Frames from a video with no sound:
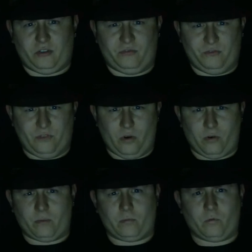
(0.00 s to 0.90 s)

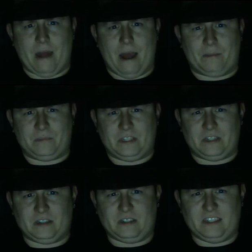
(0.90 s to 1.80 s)
form wrapped
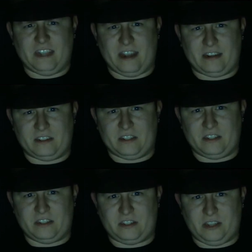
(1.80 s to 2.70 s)
in dead
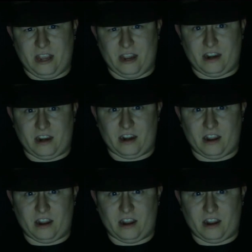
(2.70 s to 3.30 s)
skin and